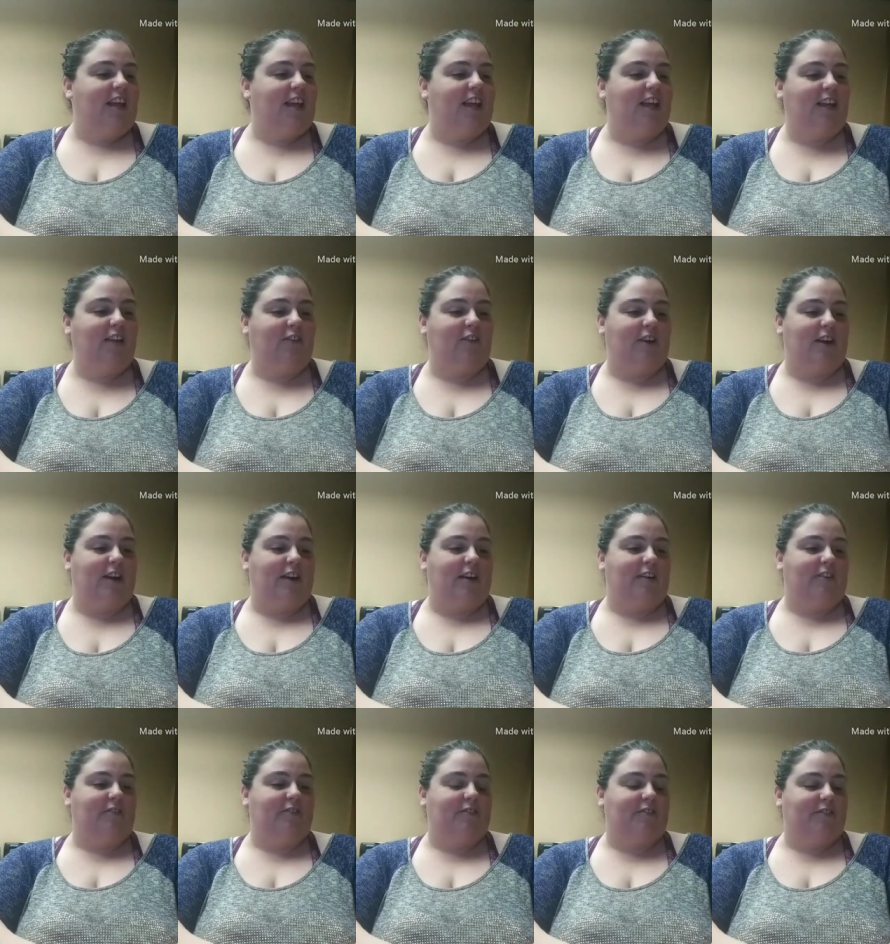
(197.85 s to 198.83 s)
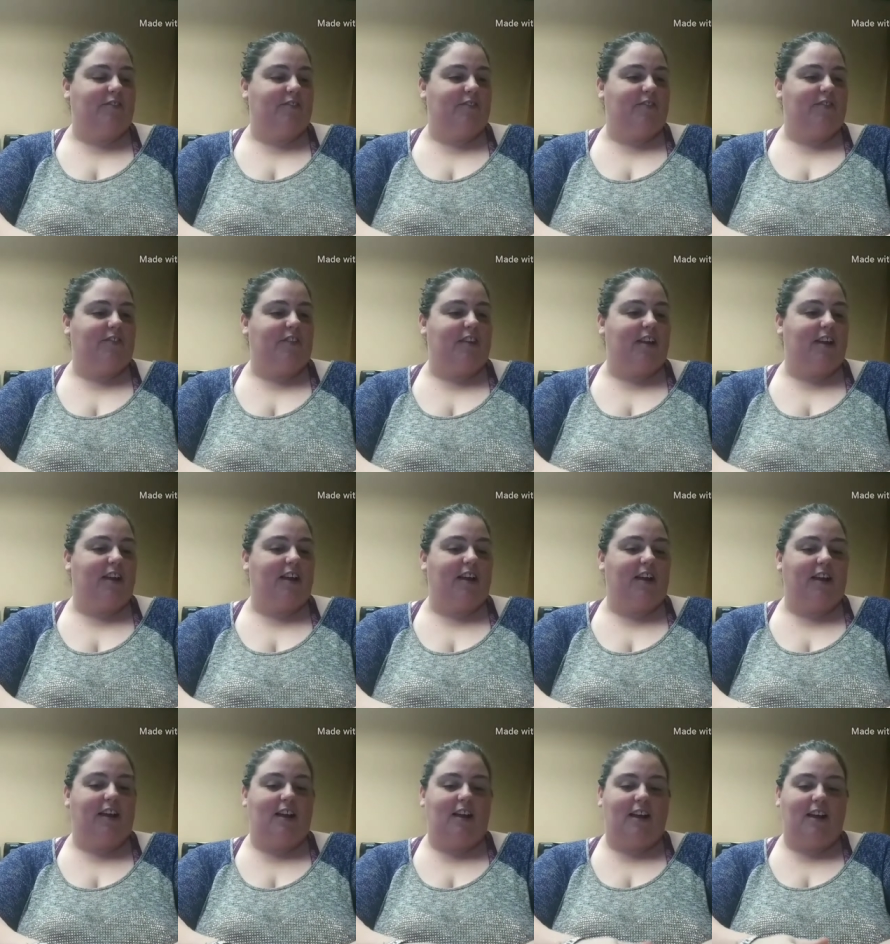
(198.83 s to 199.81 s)
Anyway,
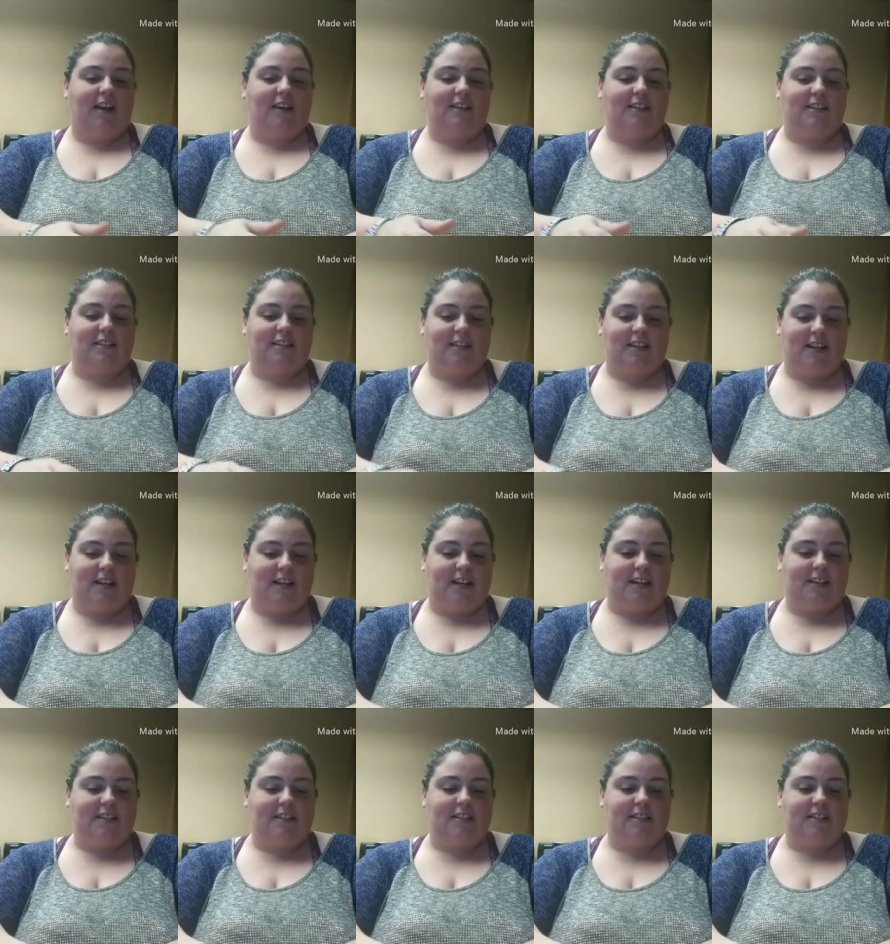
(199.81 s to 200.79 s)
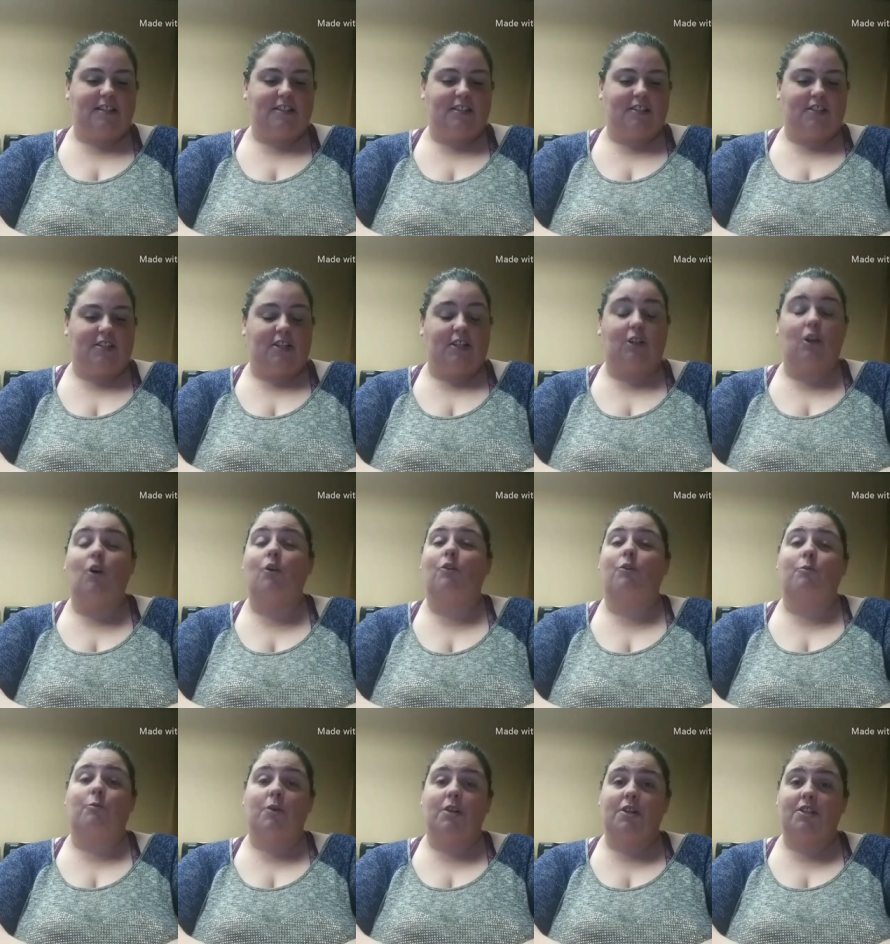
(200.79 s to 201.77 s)
I did not cheat. Oh,
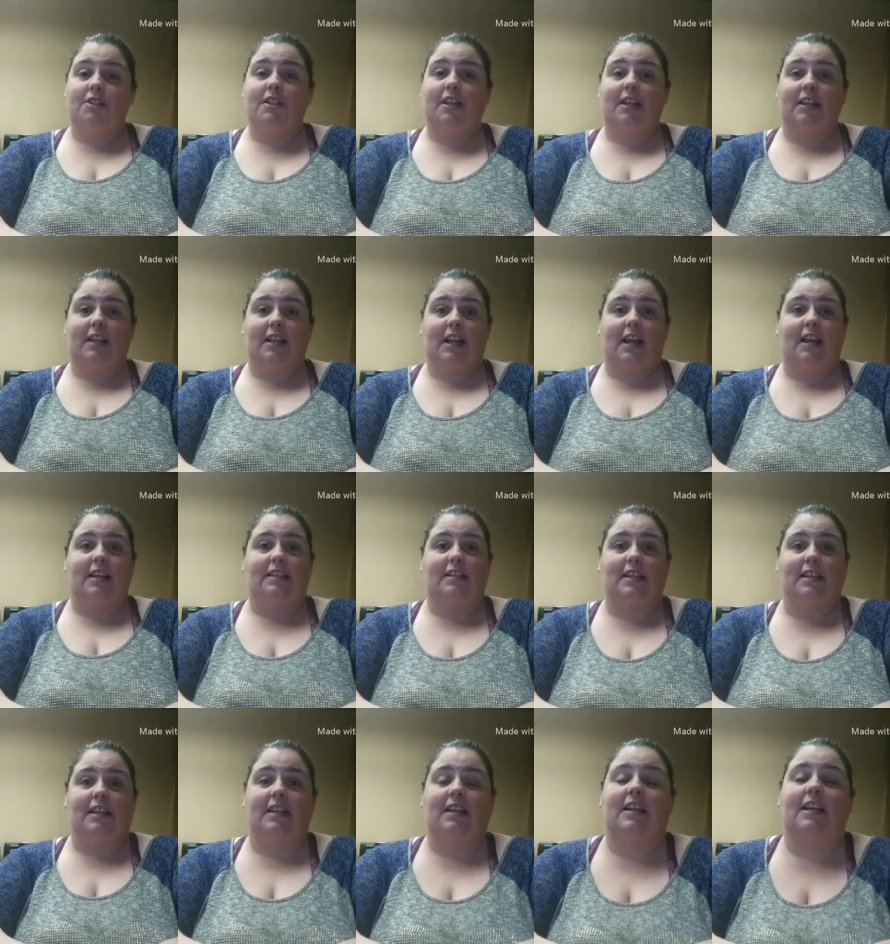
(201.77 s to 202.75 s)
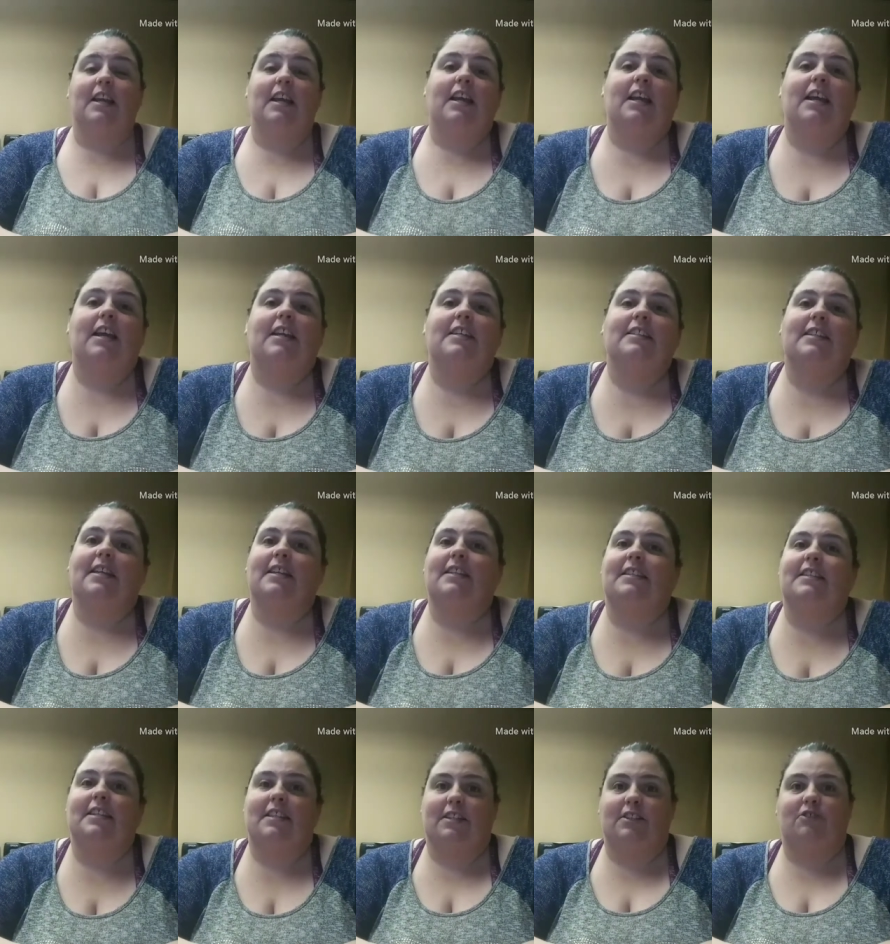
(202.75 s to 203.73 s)
the worst thing that I did is I
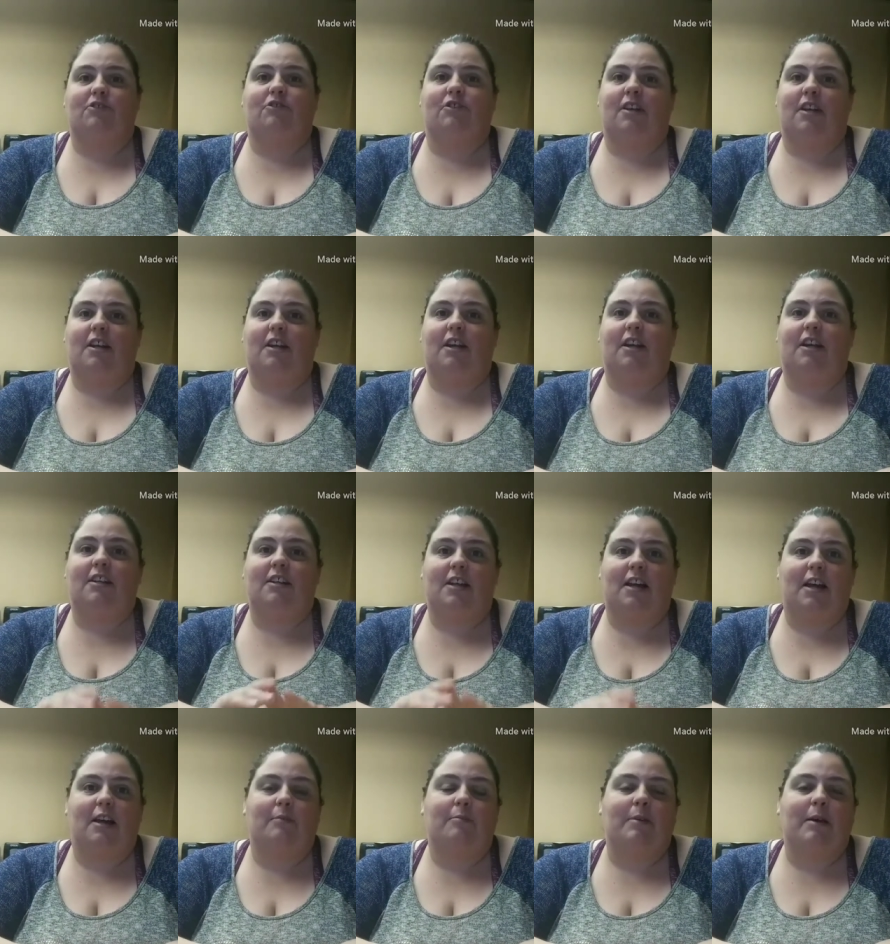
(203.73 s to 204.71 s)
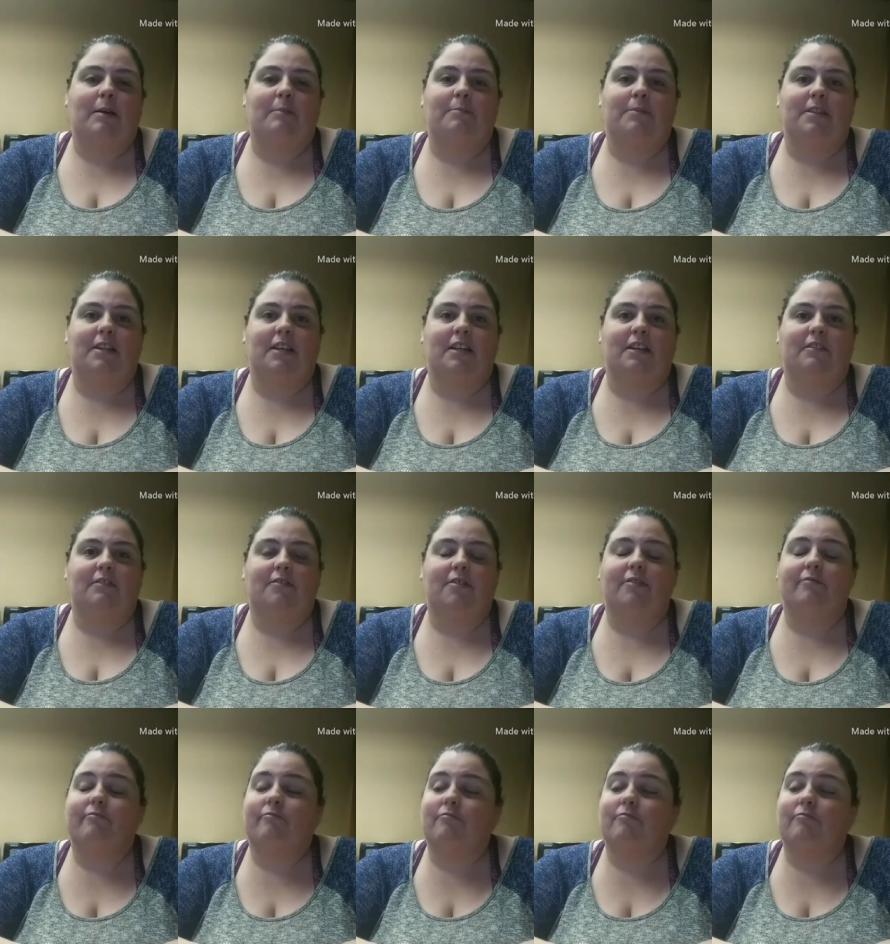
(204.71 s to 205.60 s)
did drink a Diet Pepsi.